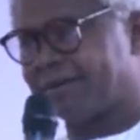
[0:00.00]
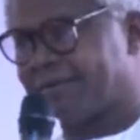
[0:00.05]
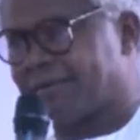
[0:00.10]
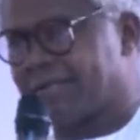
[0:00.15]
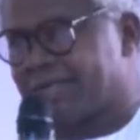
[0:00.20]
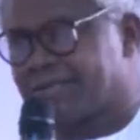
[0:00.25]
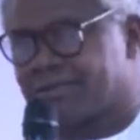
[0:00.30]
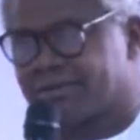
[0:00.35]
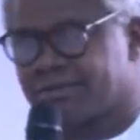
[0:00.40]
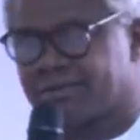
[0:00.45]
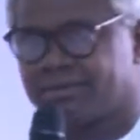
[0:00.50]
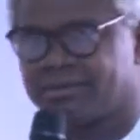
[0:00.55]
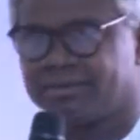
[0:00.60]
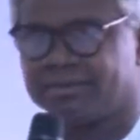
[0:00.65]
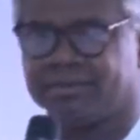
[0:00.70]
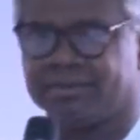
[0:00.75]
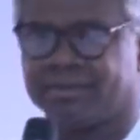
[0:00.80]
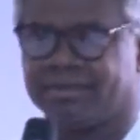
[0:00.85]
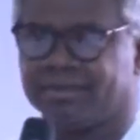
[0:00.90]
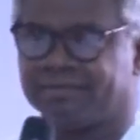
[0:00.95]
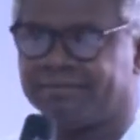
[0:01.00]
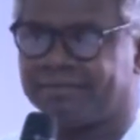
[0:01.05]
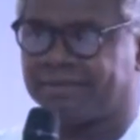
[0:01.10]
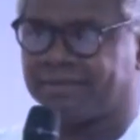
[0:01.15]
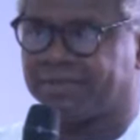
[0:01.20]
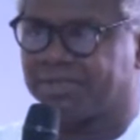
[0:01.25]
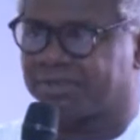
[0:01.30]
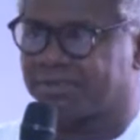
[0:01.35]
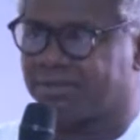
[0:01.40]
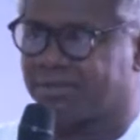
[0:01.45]
Foundation, a
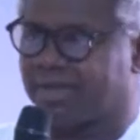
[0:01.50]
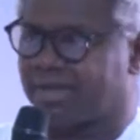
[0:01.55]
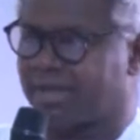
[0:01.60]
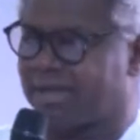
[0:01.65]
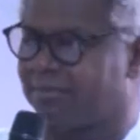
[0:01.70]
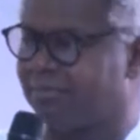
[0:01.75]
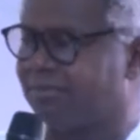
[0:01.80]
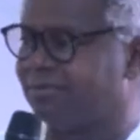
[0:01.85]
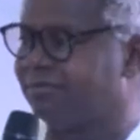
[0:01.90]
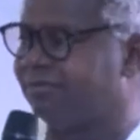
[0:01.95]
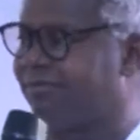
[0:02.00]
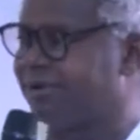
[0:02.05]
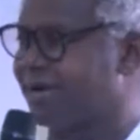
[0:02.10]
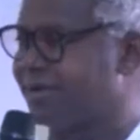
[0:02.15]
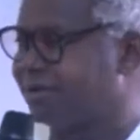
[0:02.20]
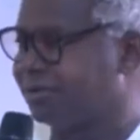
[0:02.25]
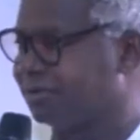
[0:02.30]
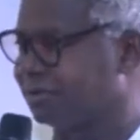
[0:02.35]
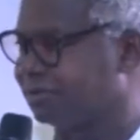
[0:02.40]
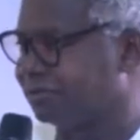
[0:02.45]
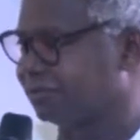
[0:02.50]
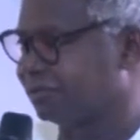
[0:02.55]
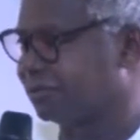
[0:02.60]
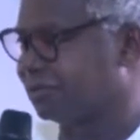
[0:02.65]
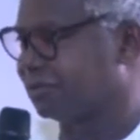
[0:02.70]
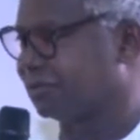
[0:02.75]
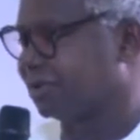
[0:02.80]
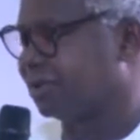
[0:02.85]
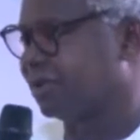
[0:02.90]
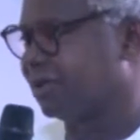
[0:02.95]
foundation that has been very
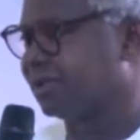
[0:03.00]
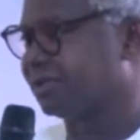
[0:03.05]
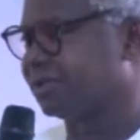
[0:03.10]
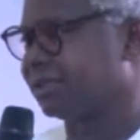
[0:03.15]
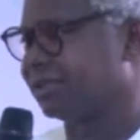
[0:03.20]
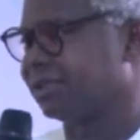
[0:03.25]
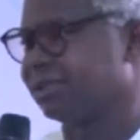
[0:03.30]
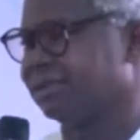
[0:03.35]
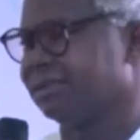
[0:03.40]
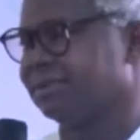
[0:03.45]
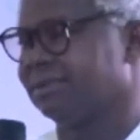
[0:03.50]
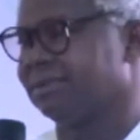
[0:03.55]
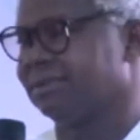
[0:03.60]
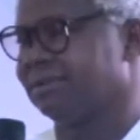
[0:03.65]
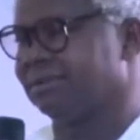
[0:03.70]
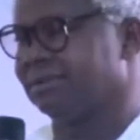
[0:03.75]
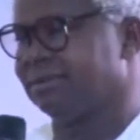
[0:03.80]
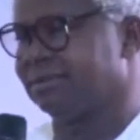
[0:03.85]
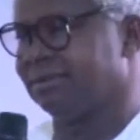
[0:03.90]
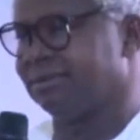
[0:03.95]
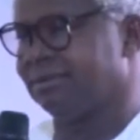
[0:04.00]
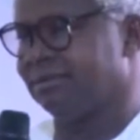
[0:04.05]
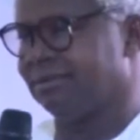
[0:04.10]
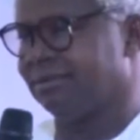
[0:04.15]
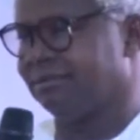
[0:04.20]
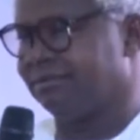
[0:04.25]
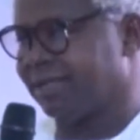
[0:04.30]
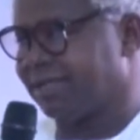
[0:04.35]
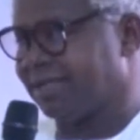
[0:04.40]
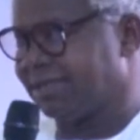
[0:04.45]
useful to the country
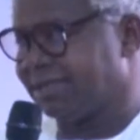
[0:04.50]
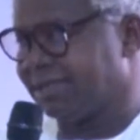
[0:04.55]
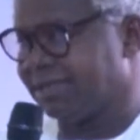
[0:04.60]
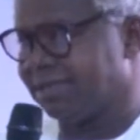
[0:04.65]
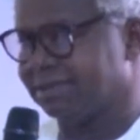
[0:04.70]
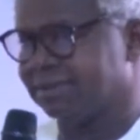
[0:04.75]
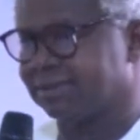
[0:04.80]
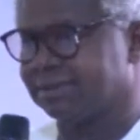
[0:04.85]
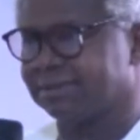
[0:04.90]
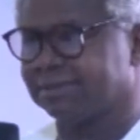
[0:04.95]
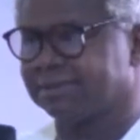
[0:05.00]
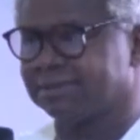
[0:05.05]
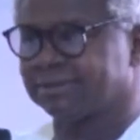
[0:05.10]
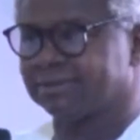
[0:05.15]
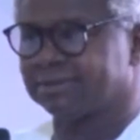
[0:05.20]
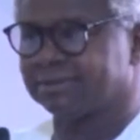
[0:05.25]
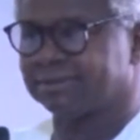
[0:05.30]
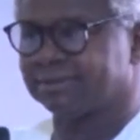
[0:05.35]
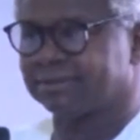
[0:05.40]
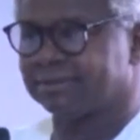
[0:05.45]
over the years.